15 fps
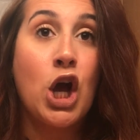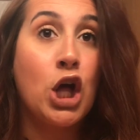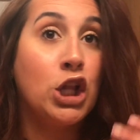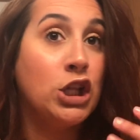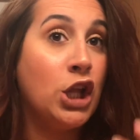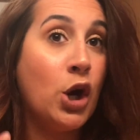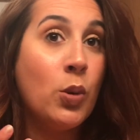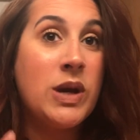
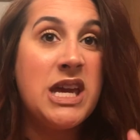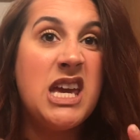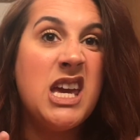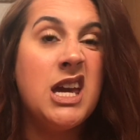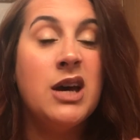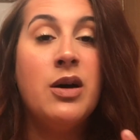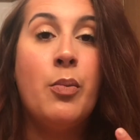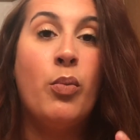
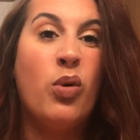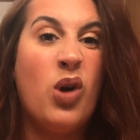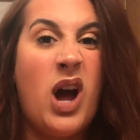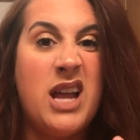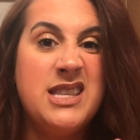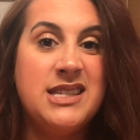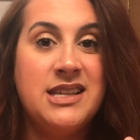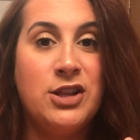glowy
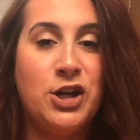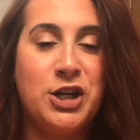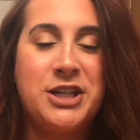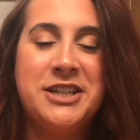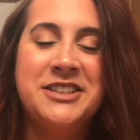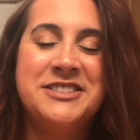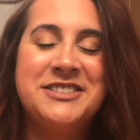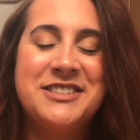bronzy look.